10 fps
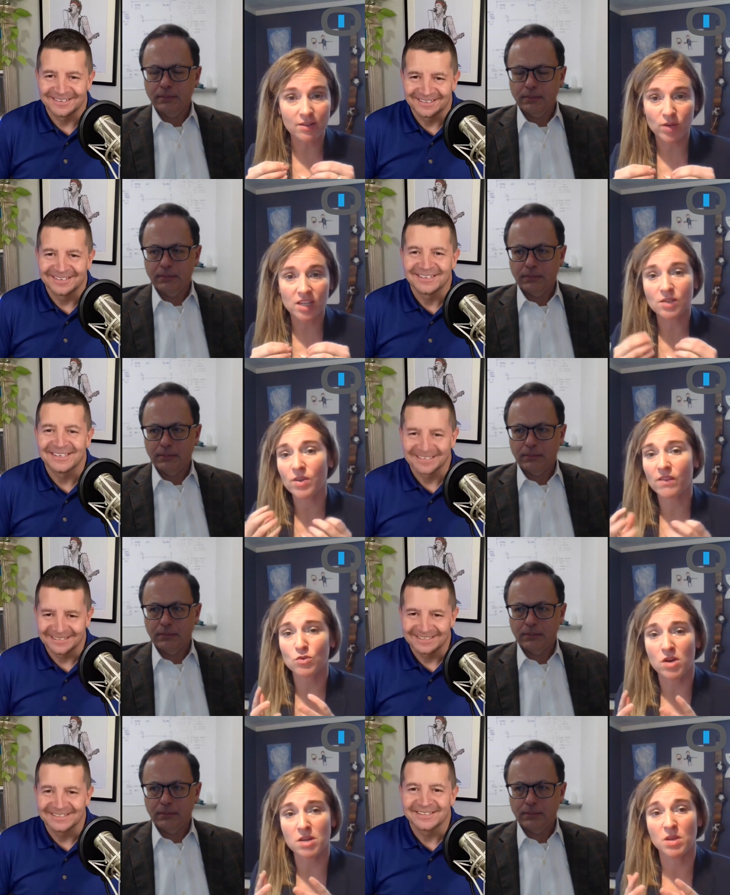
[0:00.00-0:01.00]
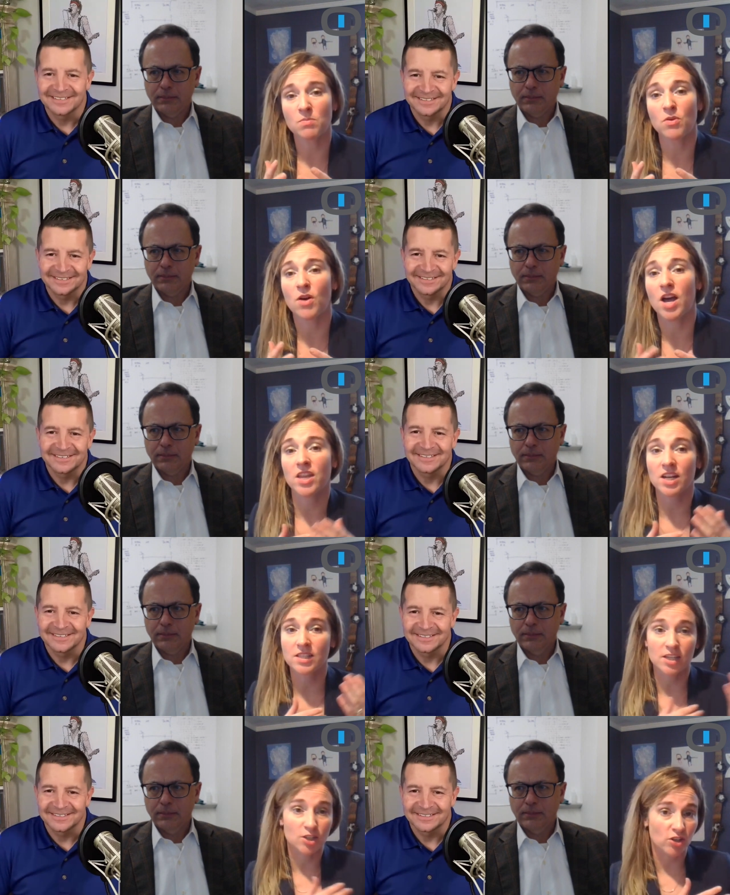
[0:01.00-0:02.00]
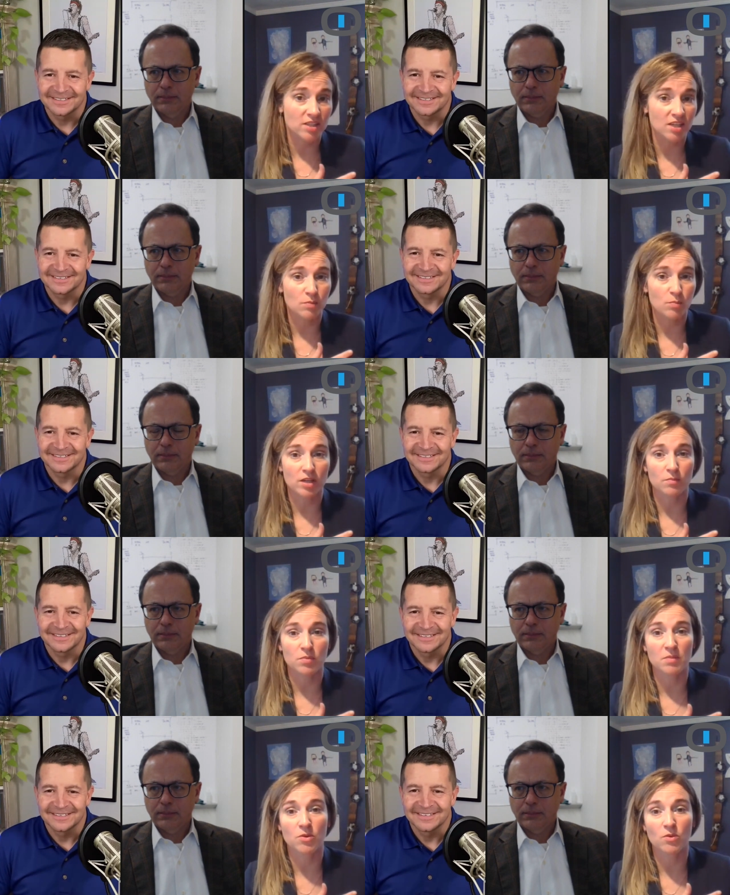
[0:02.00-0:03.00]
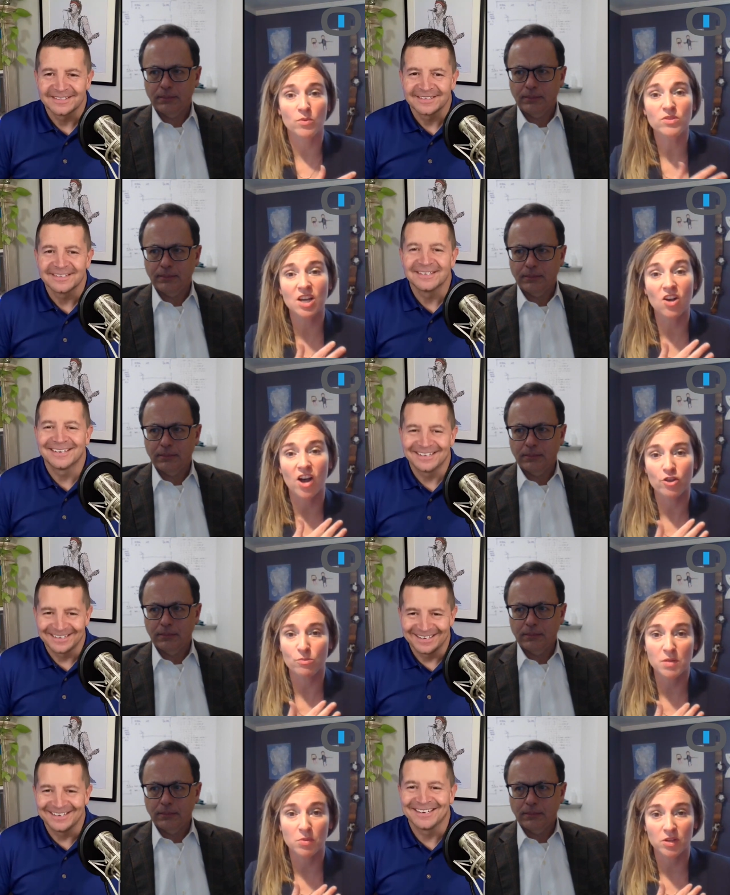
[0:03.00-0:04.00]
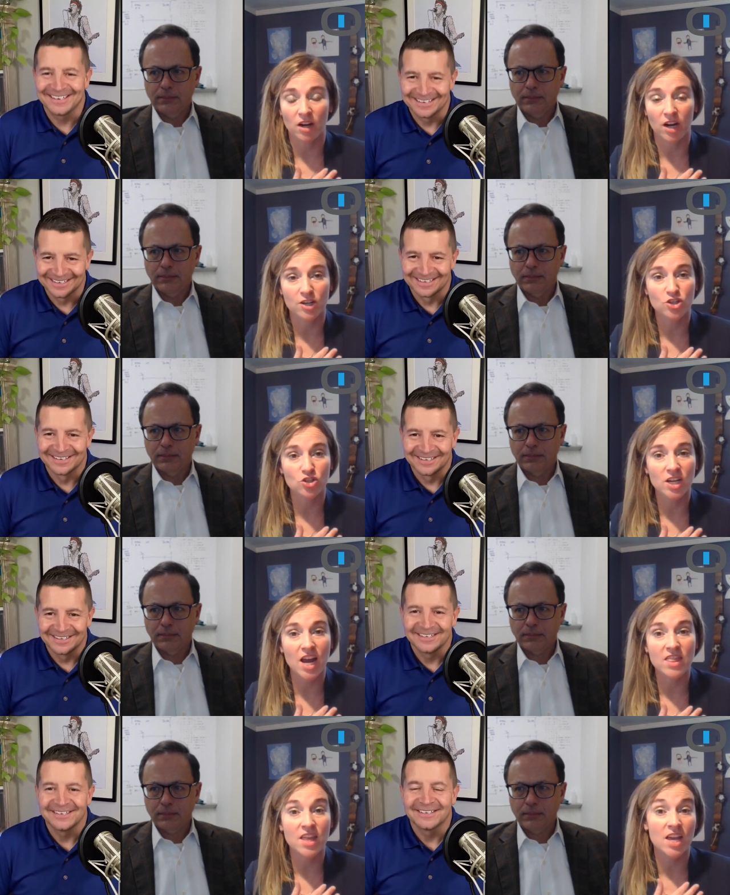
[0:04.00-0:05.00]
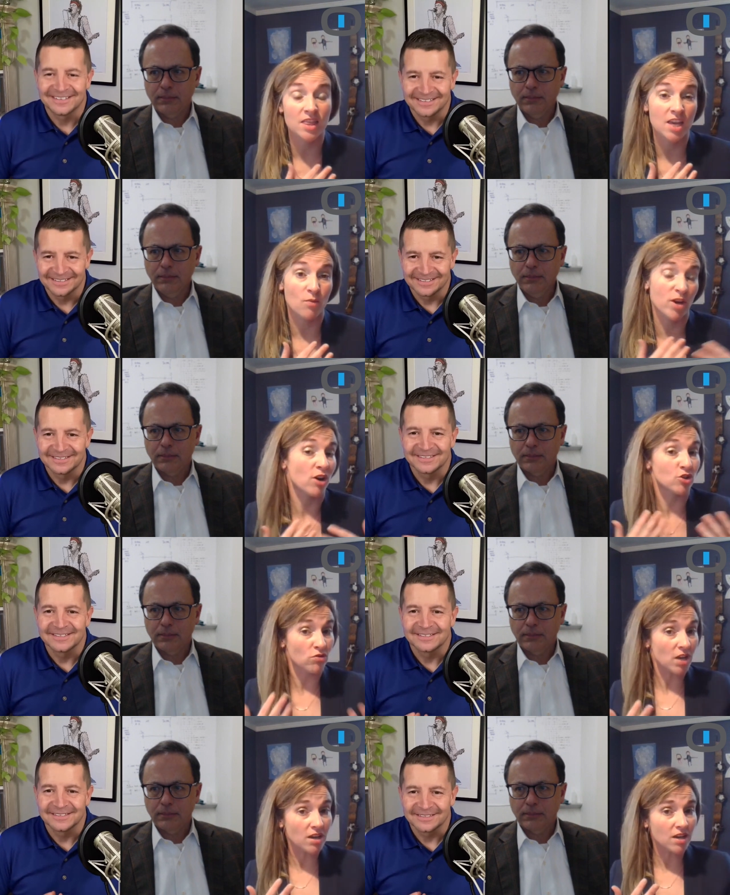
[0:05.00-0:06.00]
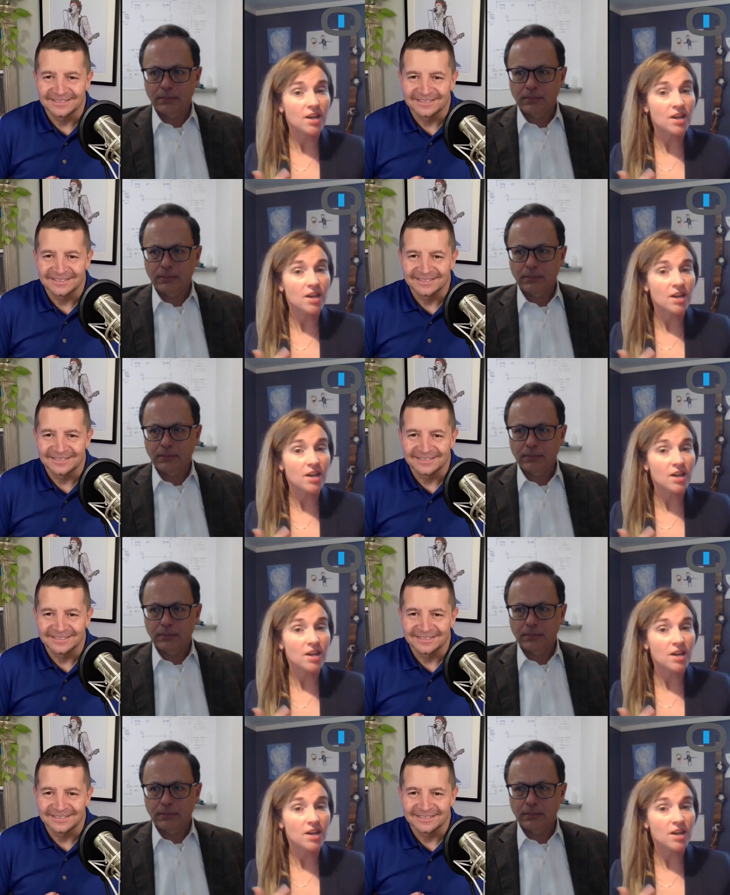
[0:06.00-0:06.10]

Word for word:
Speaker 1: When I said we have twenty people, and then I said Chris has a billion people, we'll tell other people in our industry and they think we are joking,